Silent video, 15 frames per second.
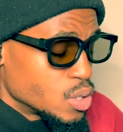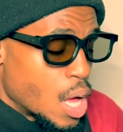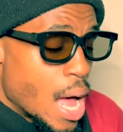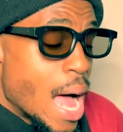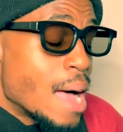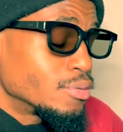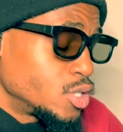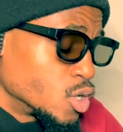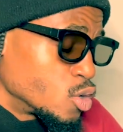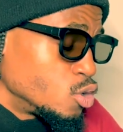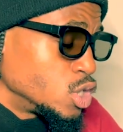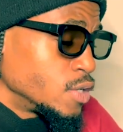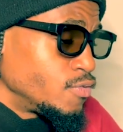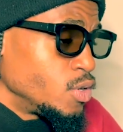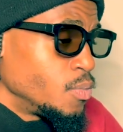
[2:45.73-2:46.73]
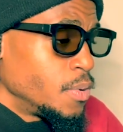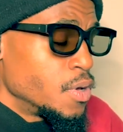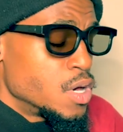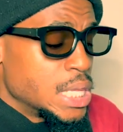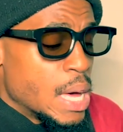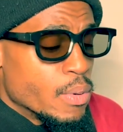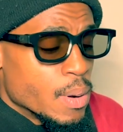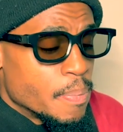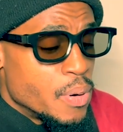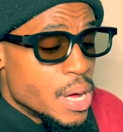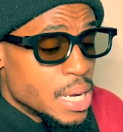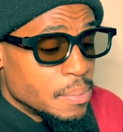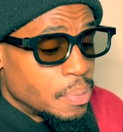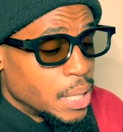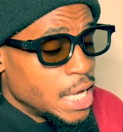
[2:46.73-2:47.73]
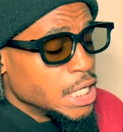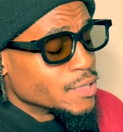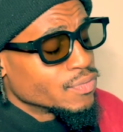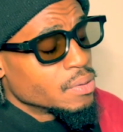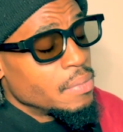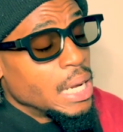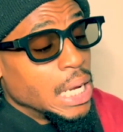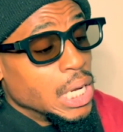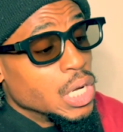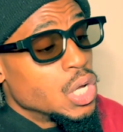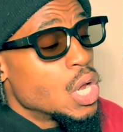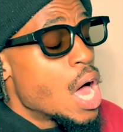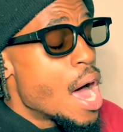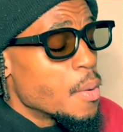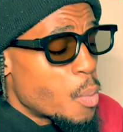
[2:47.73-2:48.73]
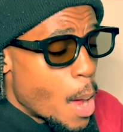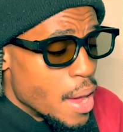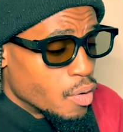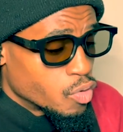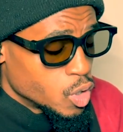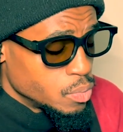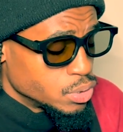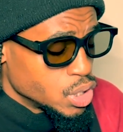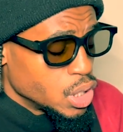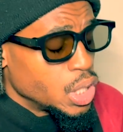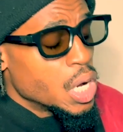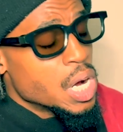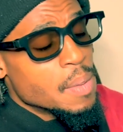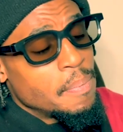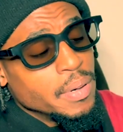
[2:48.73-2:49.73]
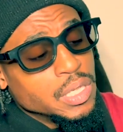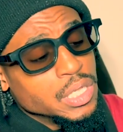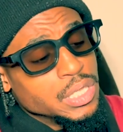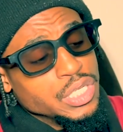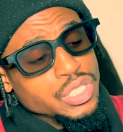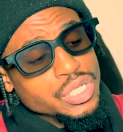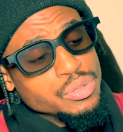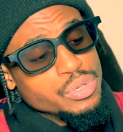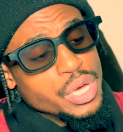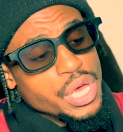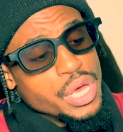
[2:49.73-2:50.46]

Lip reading: the obstacles, if you will, that were put in place for many non-white groups and their ability to